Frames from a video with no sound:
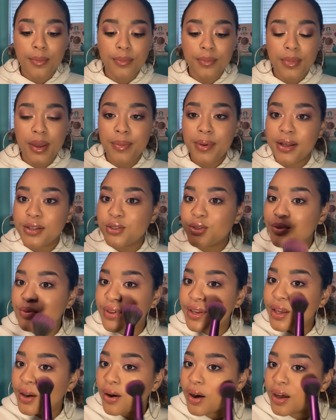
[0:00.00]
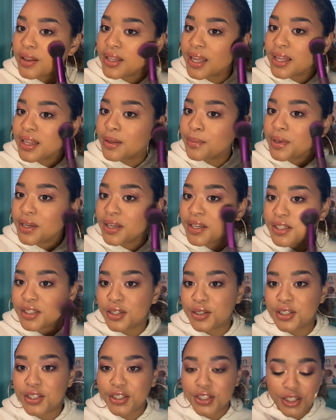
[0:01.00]
Maybe I'll do a video on like limited
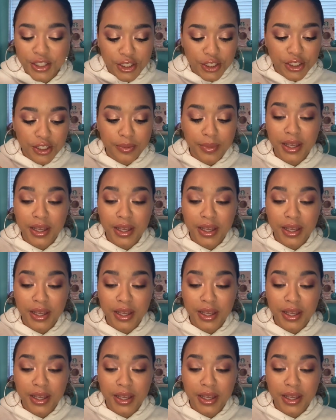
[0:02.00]
edition